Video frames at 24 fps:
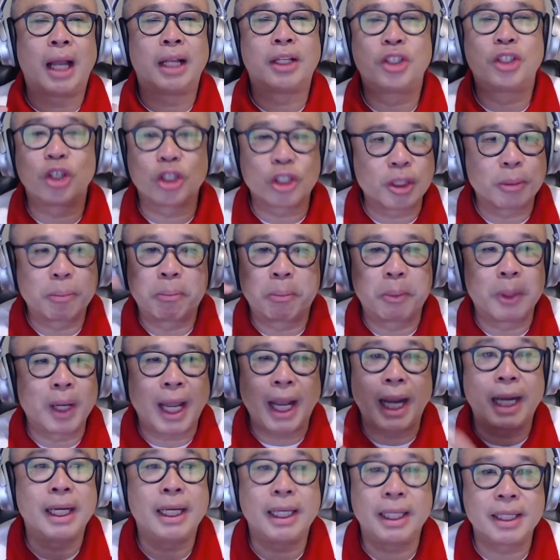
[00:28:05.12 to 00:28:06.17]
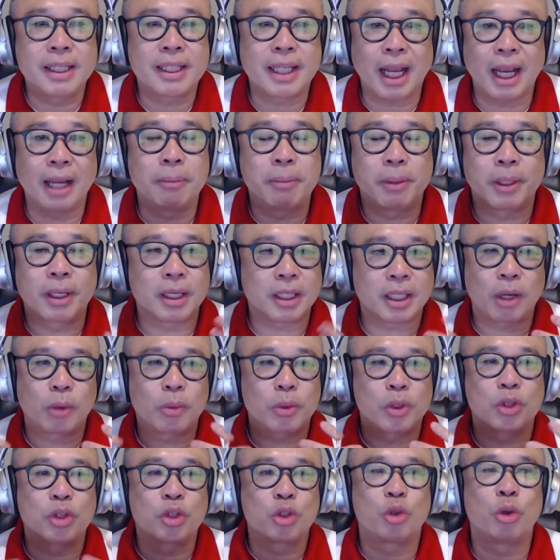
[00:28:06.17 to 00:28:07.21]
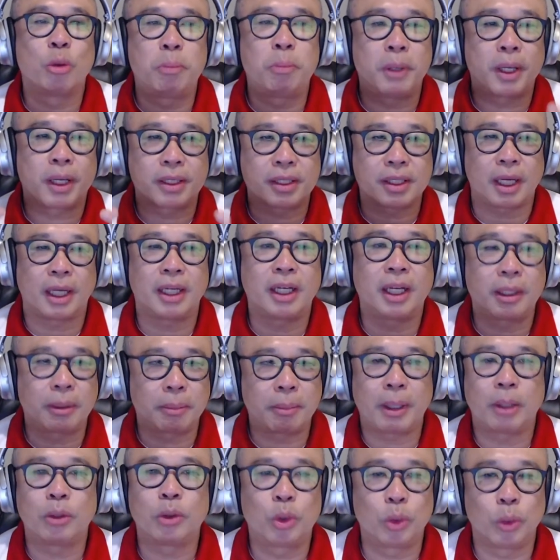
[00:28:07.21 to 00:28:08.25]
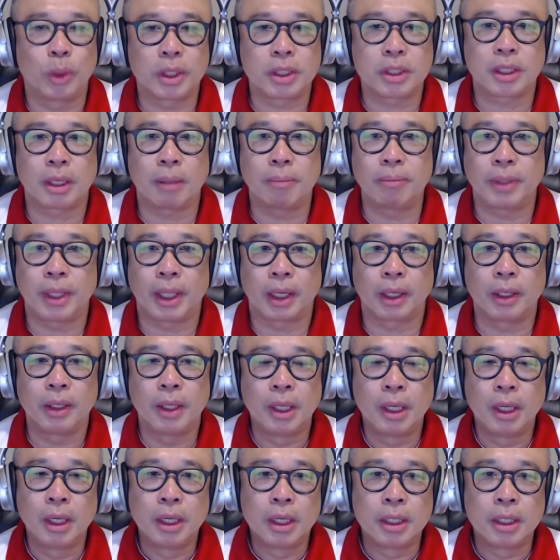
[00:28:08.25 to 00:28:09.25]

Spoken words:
I just blindly signed because I was super excited about doing something.